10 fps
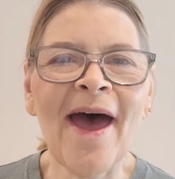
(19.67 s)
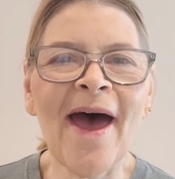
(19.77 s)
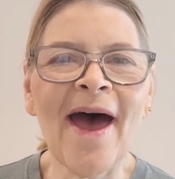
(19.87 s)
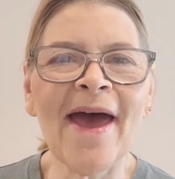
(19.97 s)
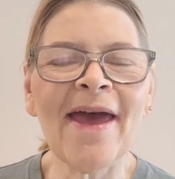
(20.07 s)

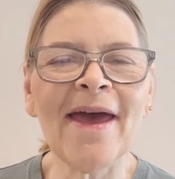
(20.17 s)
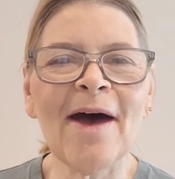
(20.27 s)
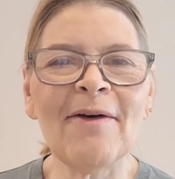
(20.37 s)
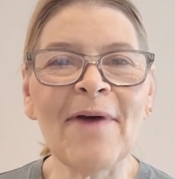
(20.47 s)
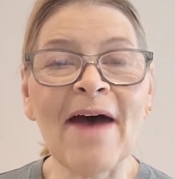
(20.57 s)

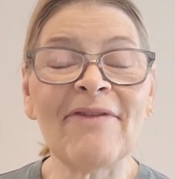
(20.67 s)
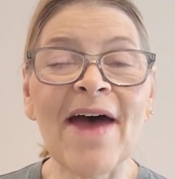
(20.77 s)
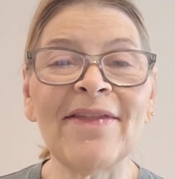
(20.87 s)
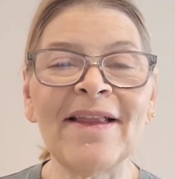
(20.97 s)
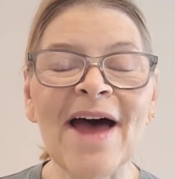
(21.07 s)
I have
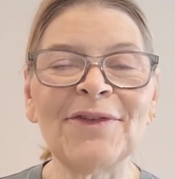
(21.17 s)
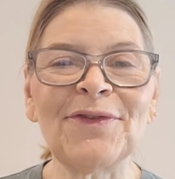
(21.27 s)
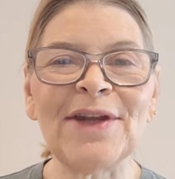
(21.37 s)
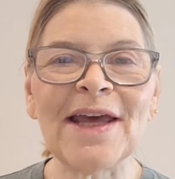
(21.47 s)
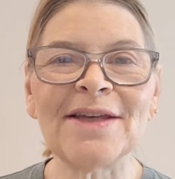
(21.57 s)
had the last
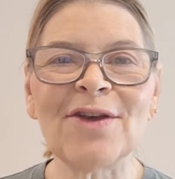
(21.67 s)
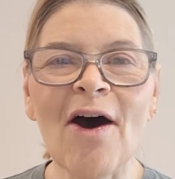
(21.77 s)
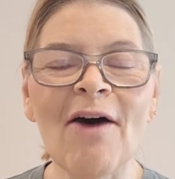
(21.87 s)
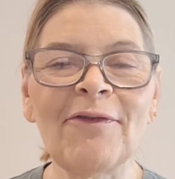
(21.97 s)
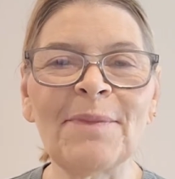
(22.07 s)
few days
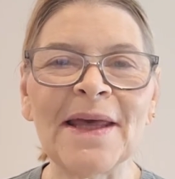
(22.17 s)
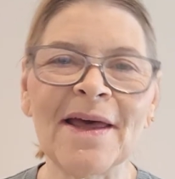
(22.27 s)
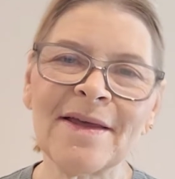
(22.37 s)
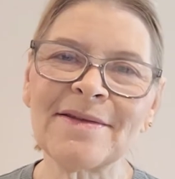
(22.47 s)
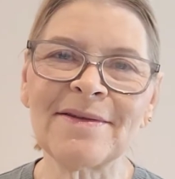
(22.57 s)
off
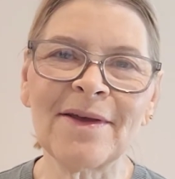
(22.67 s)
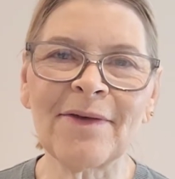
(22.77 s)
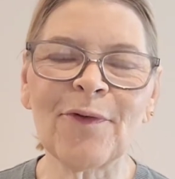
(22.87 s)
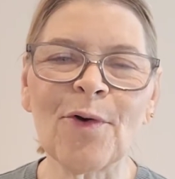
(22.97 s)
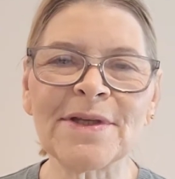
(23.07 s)
because,
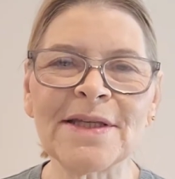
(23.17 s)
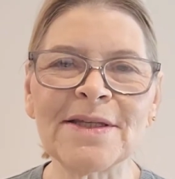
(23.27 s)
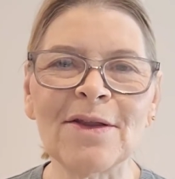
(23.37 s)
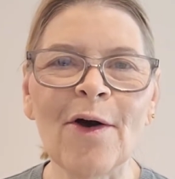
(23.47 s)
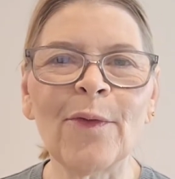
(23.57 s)
of course,
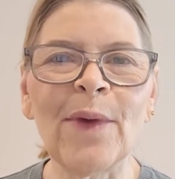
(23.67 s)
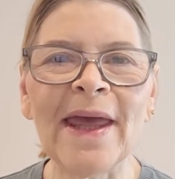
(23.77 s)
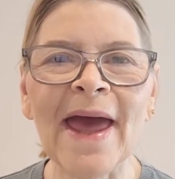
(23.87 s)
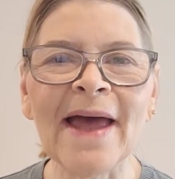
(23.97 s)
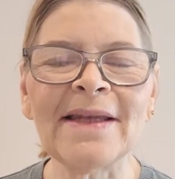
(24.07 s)
it's a long
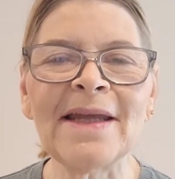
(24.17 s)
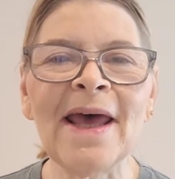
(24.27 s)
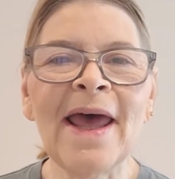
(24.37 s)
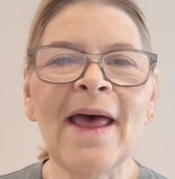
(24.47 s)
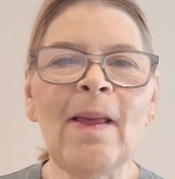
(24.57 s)
weekend,
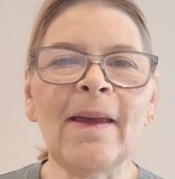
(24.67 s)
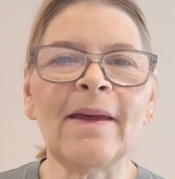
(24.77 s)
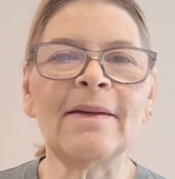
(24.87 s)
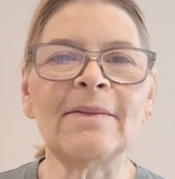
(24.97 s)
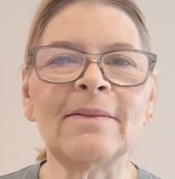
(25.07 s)

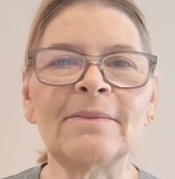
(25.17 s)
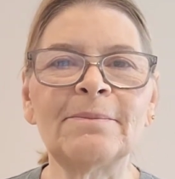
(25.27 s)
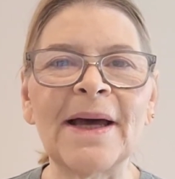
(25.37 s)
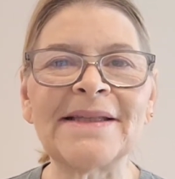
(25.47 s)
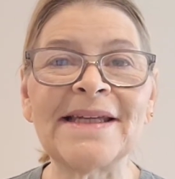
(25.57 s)

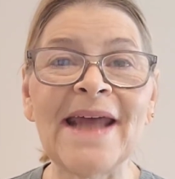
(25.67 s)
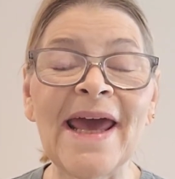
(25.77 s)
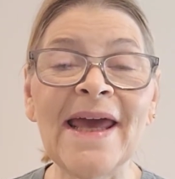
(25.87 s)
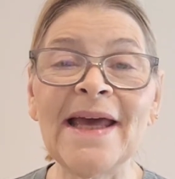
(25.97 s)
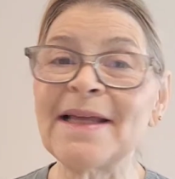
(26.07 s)
but
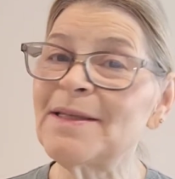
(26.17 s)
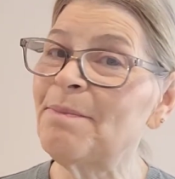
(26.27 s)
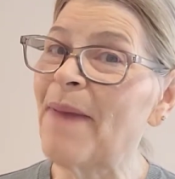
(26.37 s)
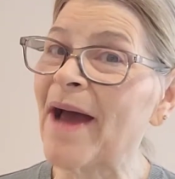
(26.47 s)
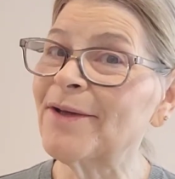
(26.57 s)
today it's
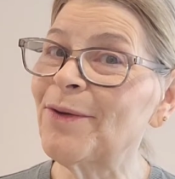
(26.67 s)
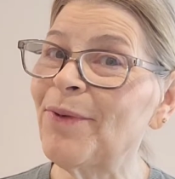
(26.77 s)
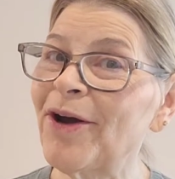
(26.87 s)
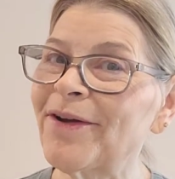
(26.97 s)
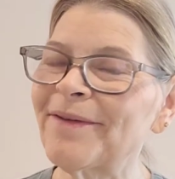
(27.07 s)
back to
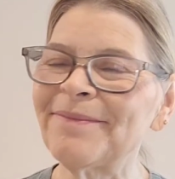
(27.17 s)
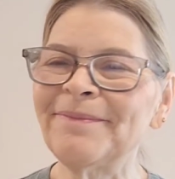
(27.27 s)
work.